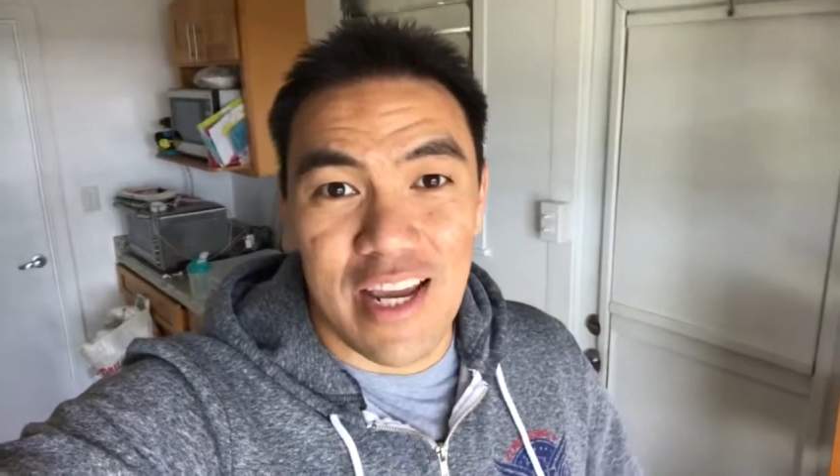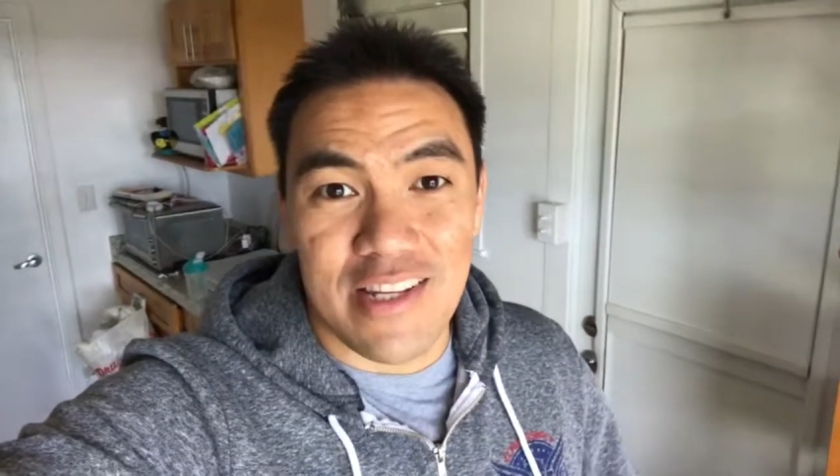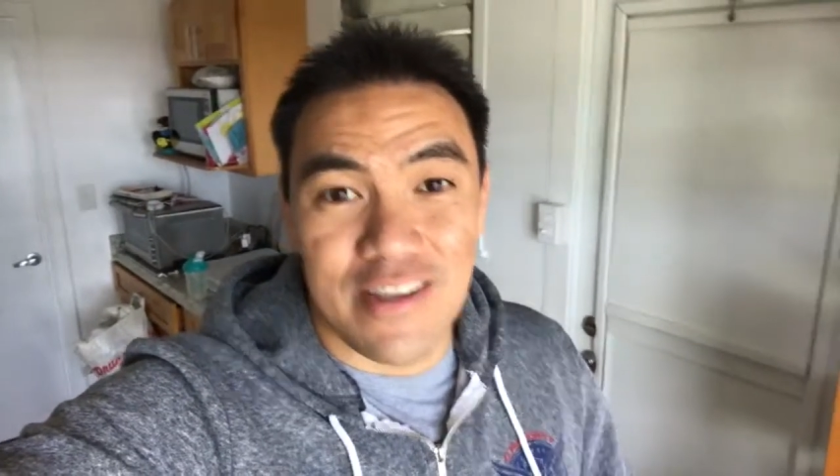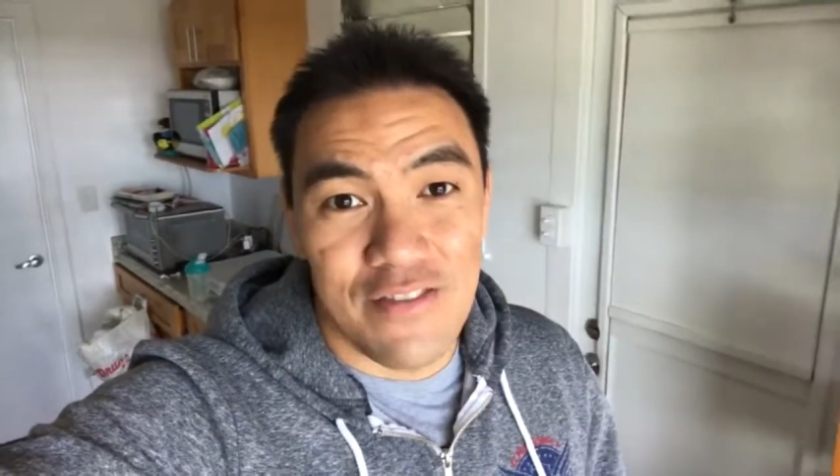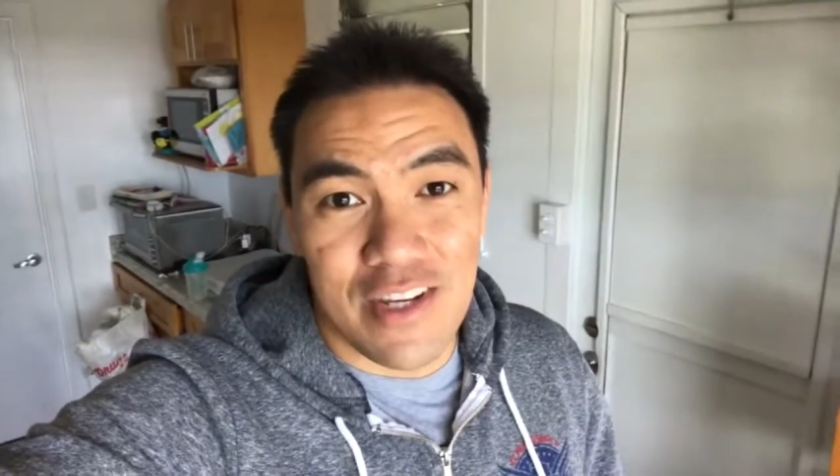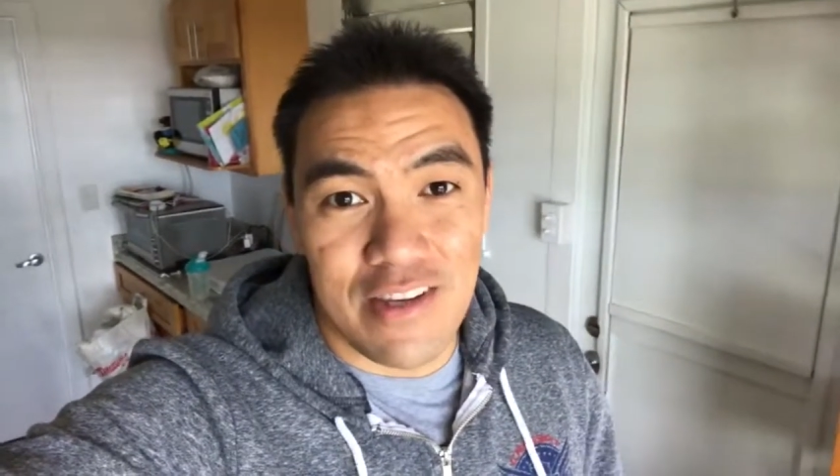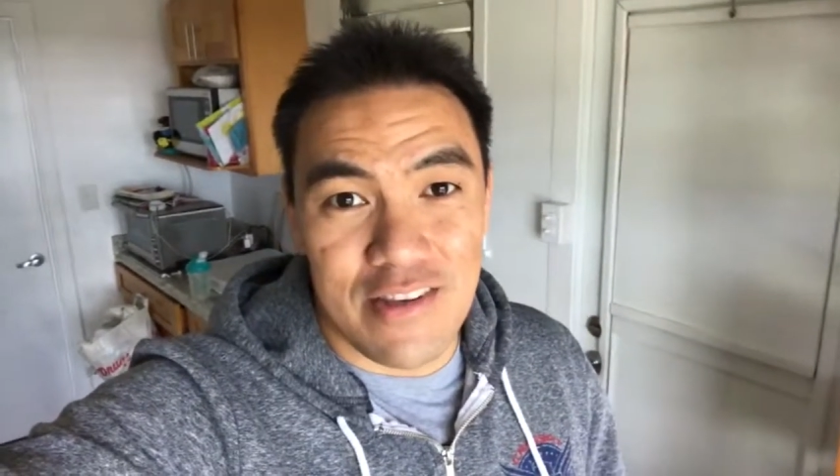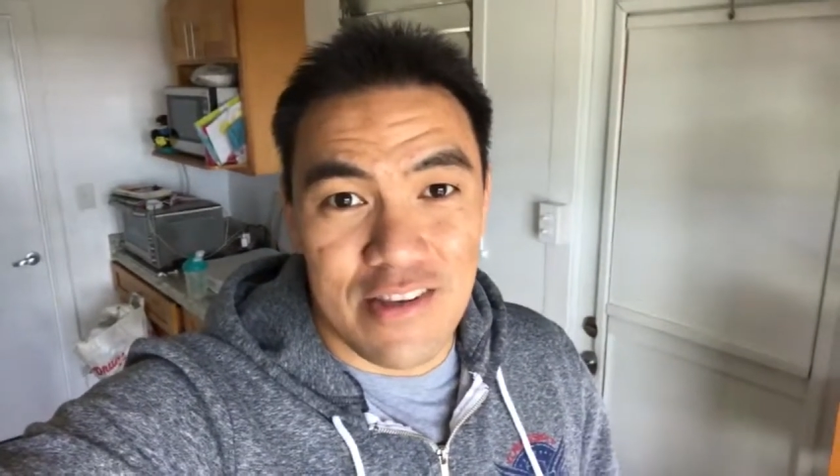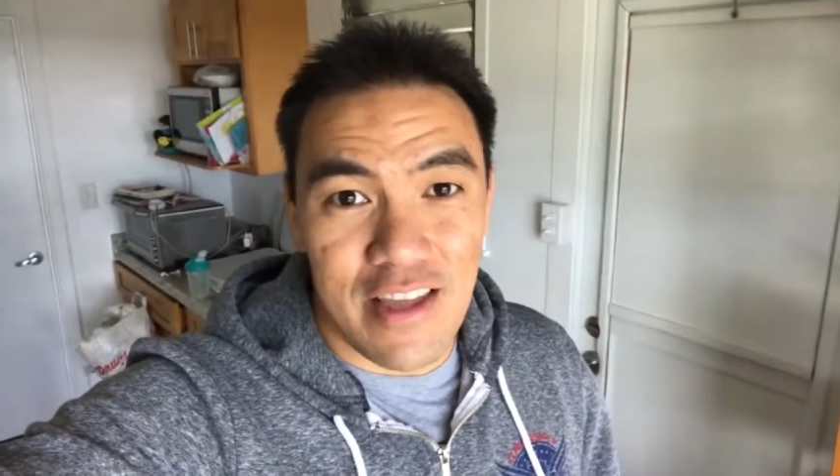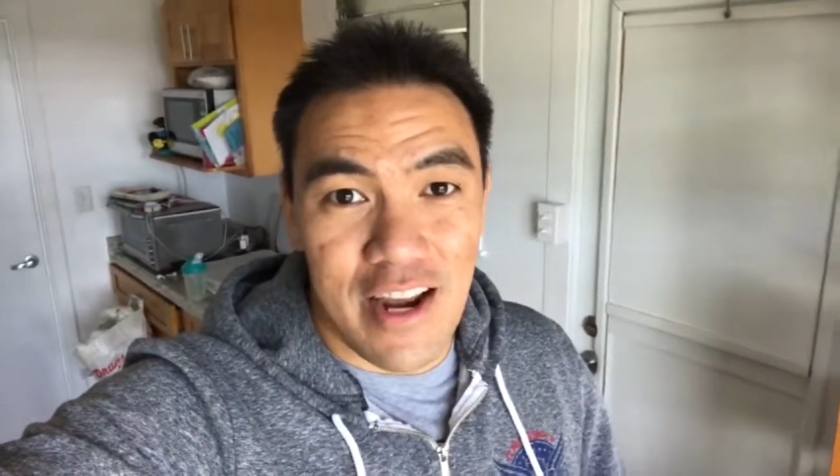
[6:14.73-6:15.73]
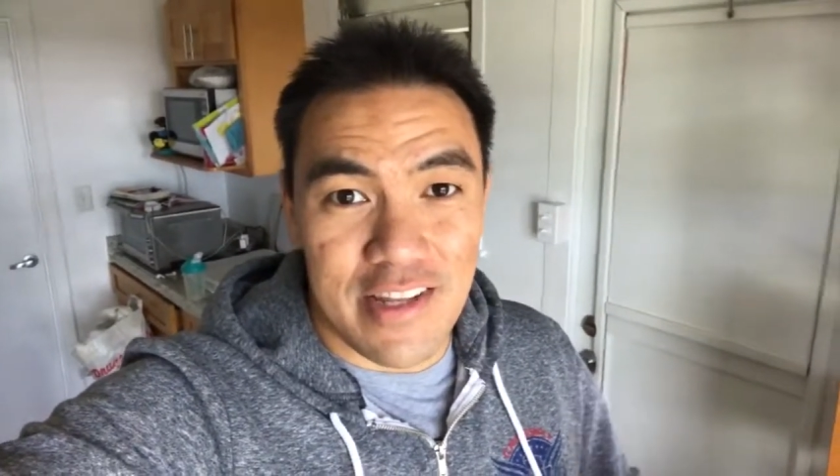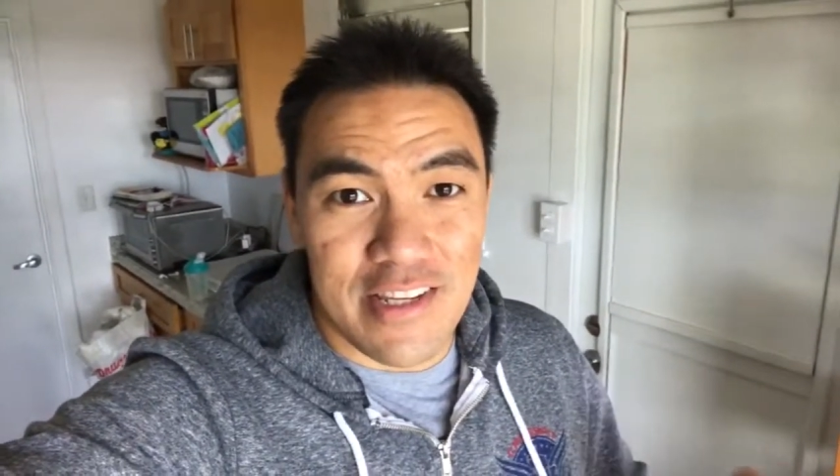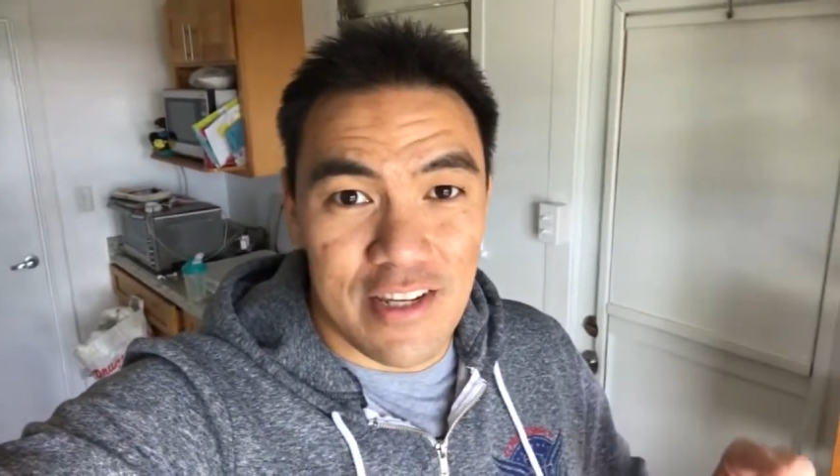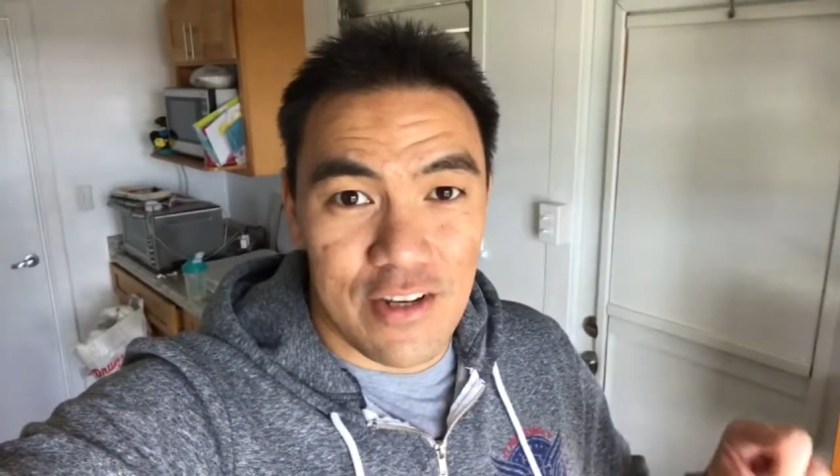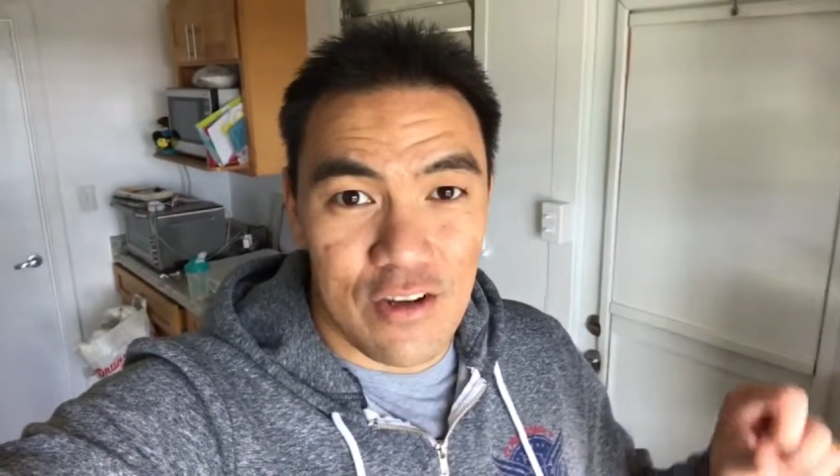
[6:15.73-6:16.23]
activities that I
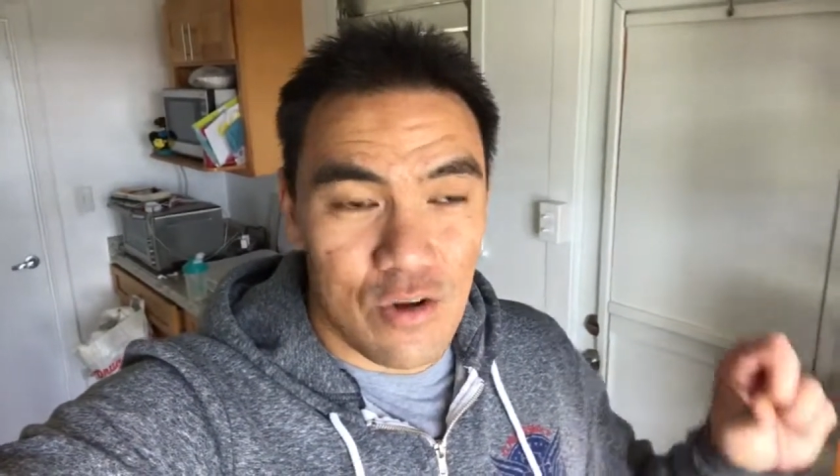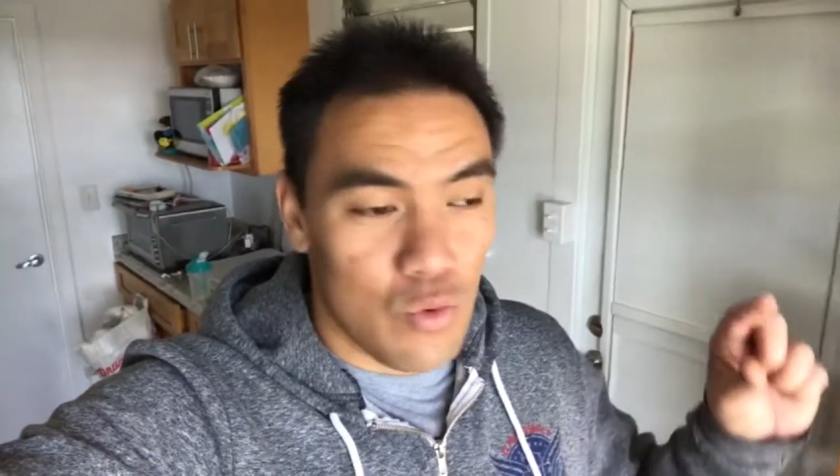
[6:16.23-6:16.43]
did